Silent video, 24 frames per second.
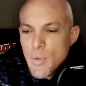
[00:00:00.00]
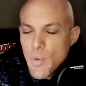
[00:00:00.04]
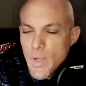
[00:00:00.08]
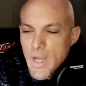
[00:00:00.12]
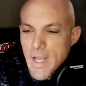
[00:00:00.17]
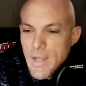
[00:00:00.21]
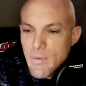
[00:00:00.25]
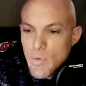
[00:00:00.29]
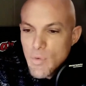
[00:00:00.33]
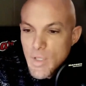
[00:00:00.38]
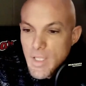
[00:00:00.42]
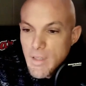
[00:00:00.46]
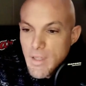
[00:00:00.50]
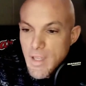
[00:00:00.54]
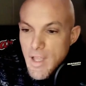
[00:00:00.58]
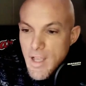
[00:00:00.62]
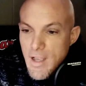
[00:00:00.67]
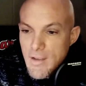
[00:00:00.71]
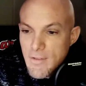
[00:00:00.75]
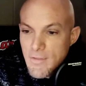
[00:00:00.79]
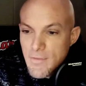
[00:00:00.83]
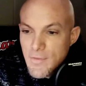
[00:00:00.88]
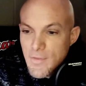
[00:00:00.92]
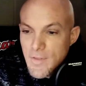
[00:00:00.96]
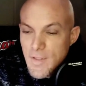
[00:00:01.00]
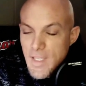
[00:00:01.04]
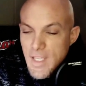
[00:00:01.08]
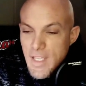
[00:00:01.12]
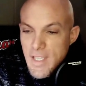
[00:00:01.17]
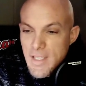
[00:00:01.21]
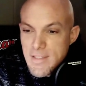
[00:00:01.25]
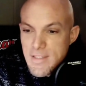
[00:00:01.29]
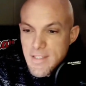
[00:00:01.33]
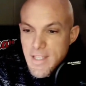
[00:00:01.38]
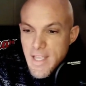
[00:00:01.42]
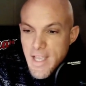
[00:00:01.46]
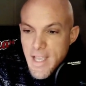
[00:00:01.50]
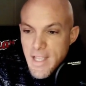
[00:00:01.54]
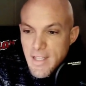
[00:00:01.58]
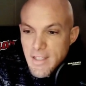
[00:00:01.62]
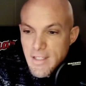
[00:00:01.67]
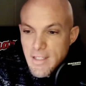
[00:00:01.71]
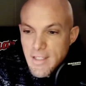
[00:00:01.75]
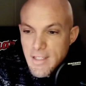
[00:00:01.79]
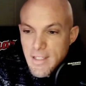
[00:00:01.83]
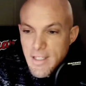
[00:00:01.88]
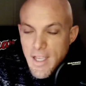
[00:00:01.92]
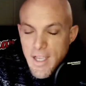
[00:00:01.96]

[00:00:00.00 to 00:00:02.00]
what I really love is that